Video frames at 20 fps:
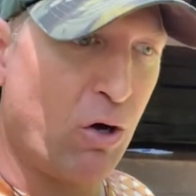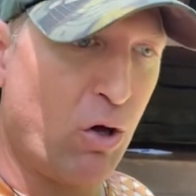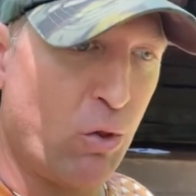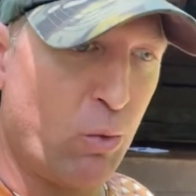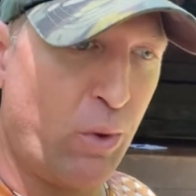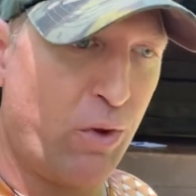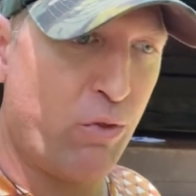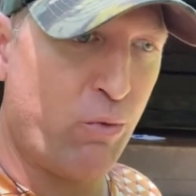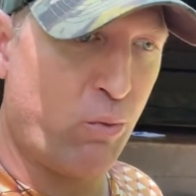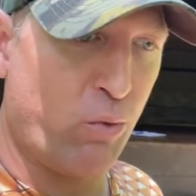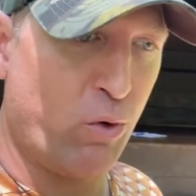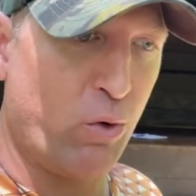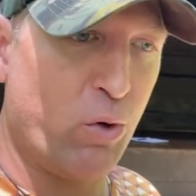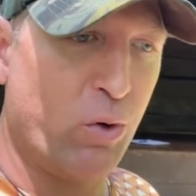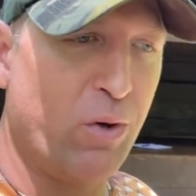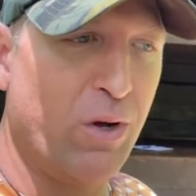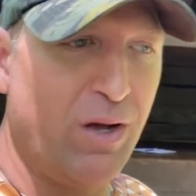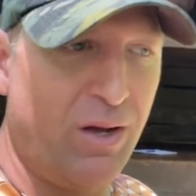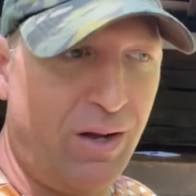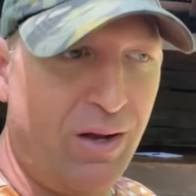the way through
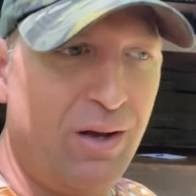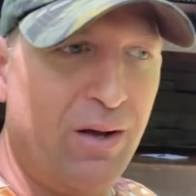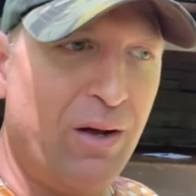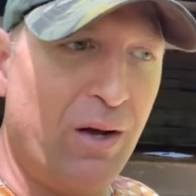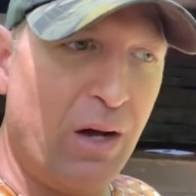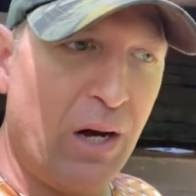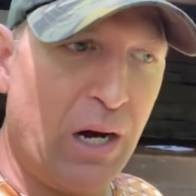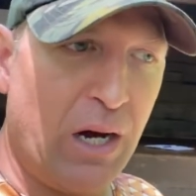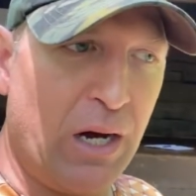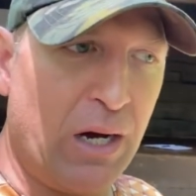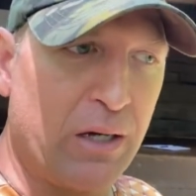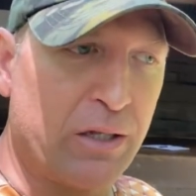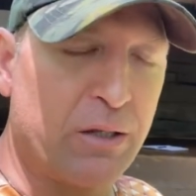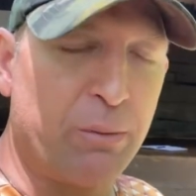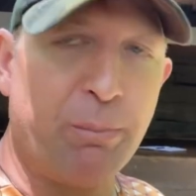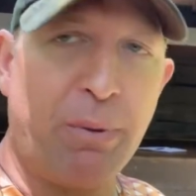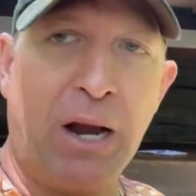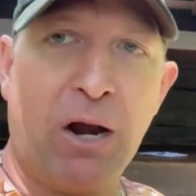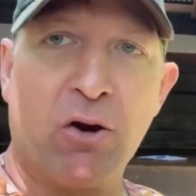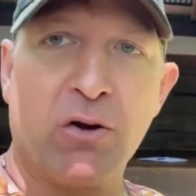uh to
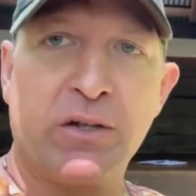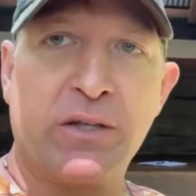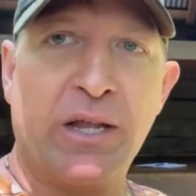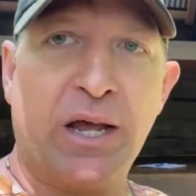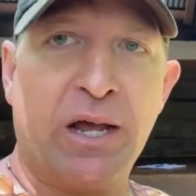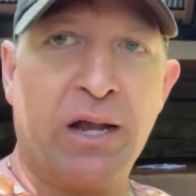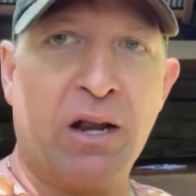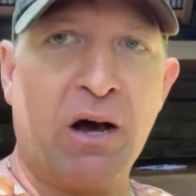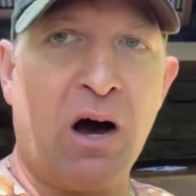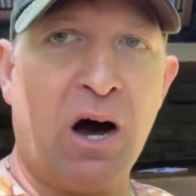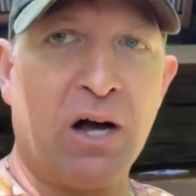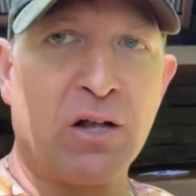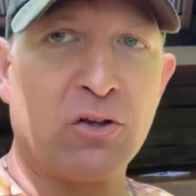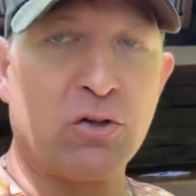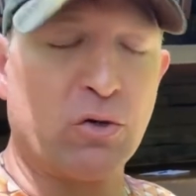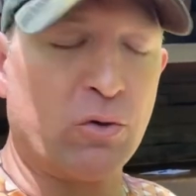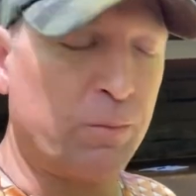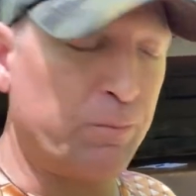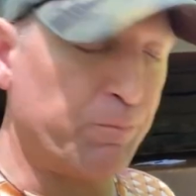Bear's Den Hostel,